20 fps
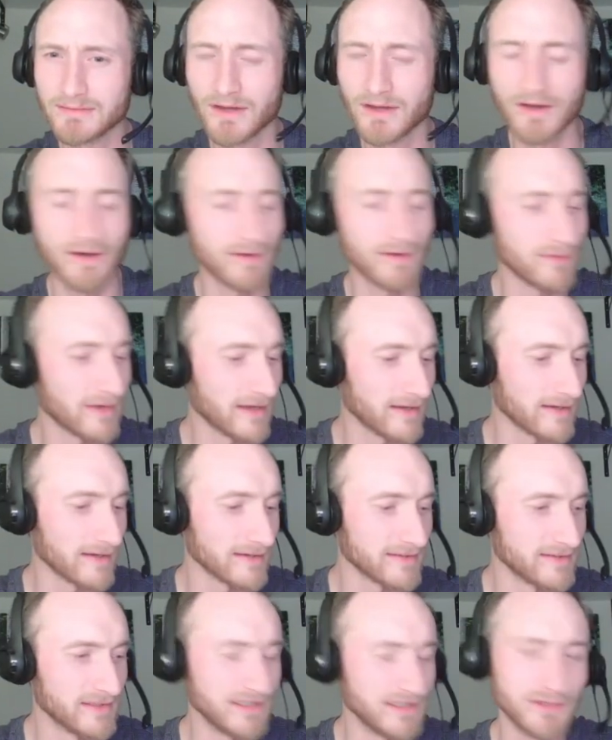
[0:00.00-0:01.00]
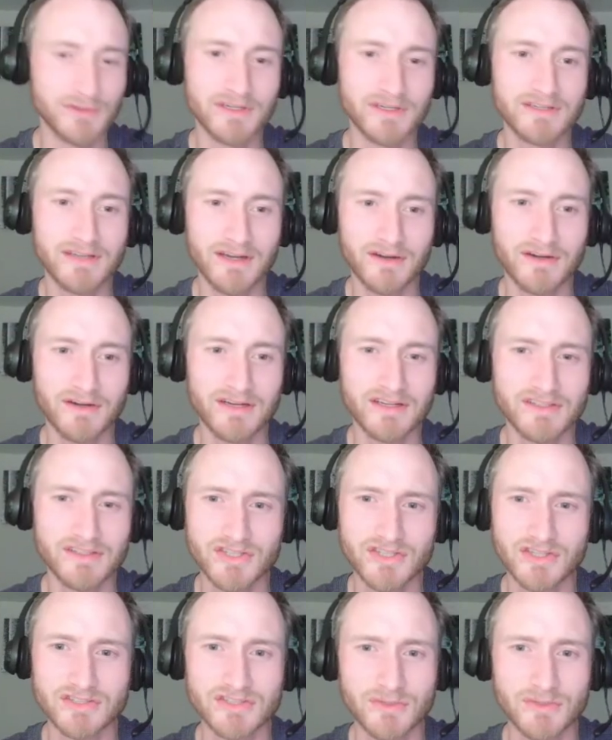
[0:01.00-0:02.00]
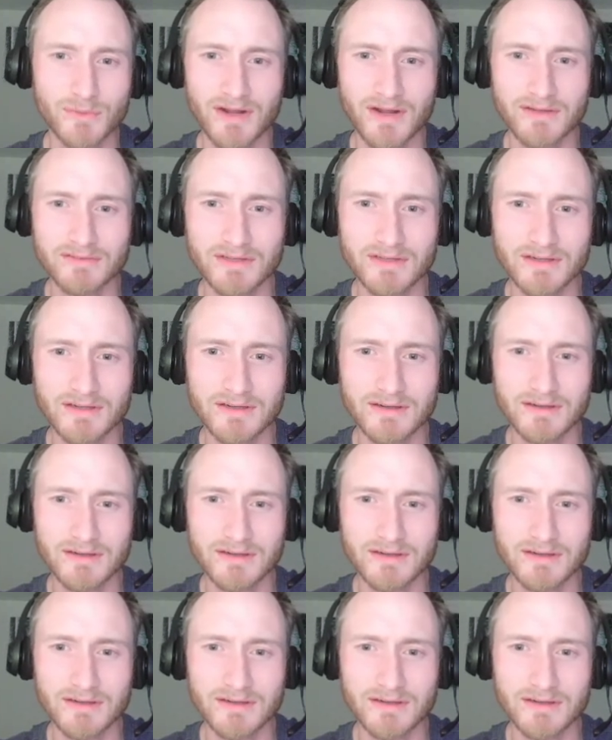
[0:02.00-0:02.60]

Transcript: no, the Unitarian Church or whatever.